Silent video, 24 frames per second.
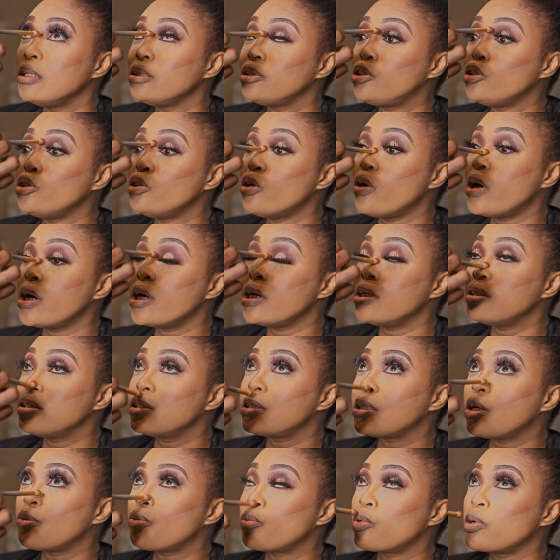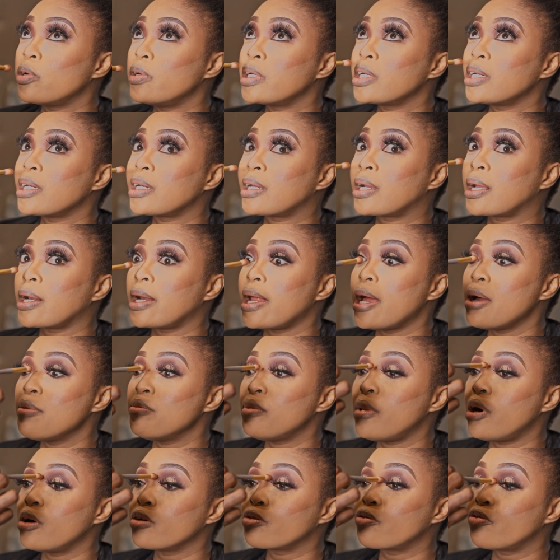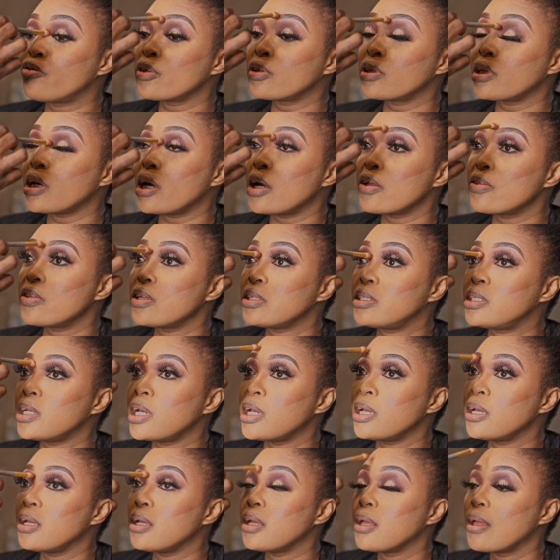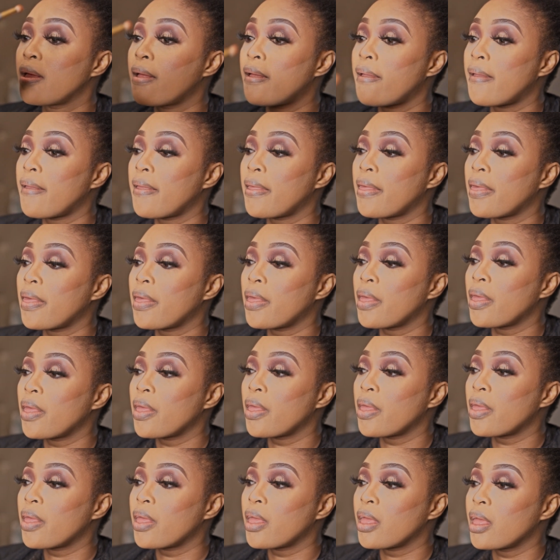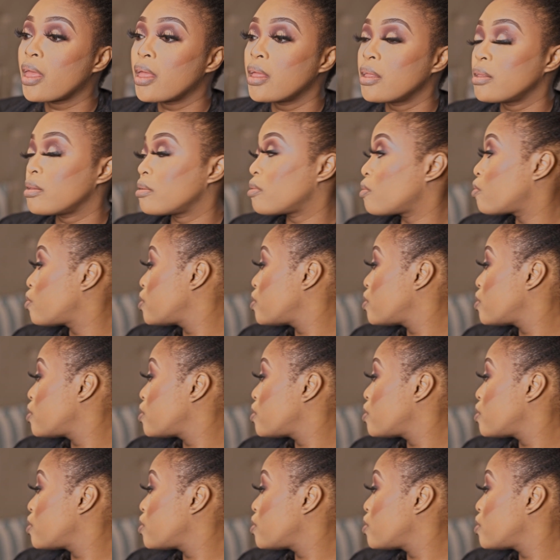Do you know I ended up wearing a glam outfit the other day? Which other day?